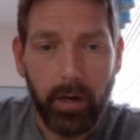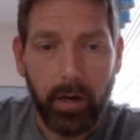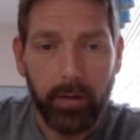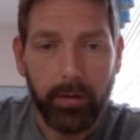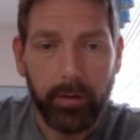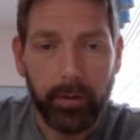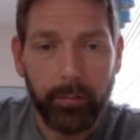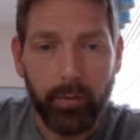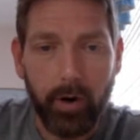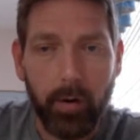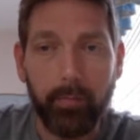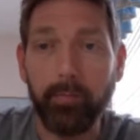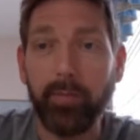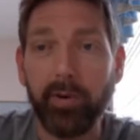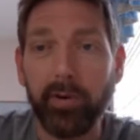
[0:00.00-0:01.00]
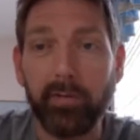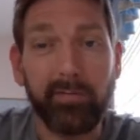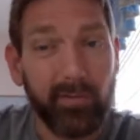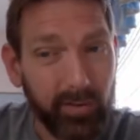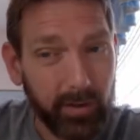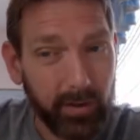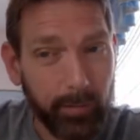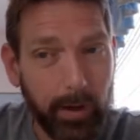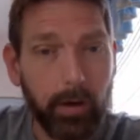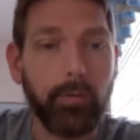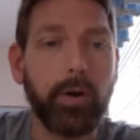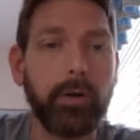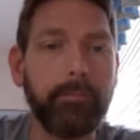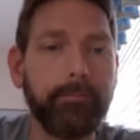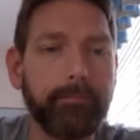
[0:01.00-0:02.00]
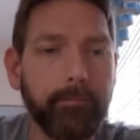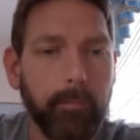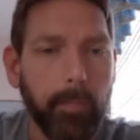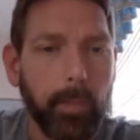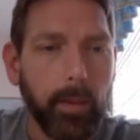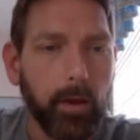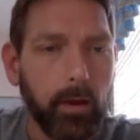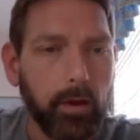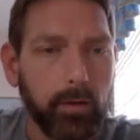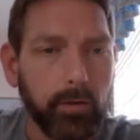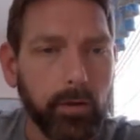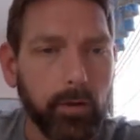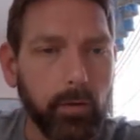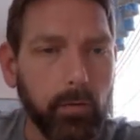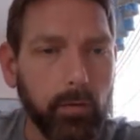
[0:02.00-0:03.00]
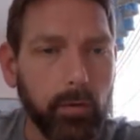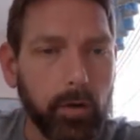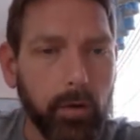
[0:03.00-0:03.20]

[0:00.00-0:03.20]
this problem here, just about, right? So,